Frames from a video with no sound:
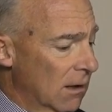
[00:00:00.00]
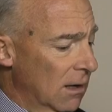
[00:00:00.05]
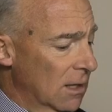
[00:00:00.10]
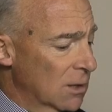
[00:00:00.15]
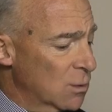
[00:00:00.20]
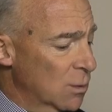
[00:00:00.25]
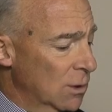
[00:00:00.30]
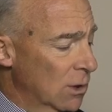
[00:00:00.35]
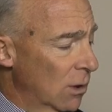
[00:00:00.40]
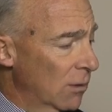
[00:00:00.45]

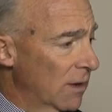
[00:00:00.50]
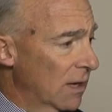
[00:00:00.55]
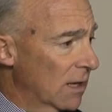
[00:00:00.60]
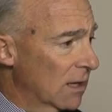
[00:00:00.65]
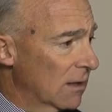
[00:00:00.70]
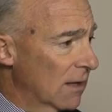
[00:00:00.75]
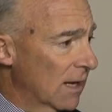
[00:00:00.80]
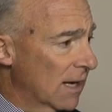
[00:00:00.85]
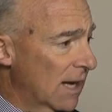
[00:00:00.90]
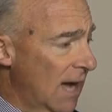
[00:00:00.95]
As we know,
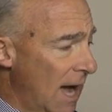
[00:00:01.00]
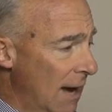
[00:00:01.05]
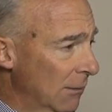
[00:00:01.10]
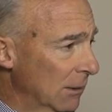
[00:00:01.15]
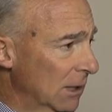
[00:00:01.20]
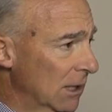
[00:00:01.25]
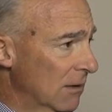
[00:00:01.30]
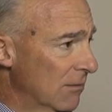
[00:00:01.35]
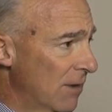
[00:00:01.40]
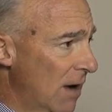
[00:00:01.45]
they
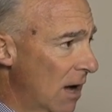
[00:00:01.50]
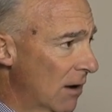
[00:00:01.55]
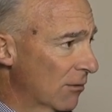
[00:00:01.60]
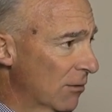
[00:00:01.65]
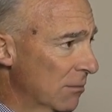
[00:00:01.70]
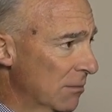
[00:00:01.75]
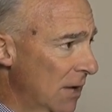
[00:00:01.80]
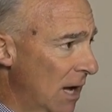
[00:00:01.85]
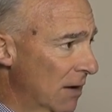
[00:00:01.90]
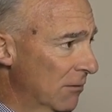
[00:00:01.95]
commonly
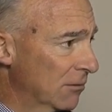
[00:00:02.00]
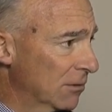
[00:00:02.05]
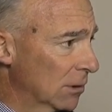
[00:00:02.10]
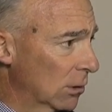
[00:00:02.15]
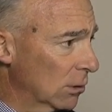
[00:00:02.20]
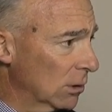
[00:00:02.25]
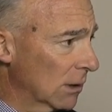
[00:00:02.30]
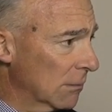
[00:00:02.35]
evolve from non-flow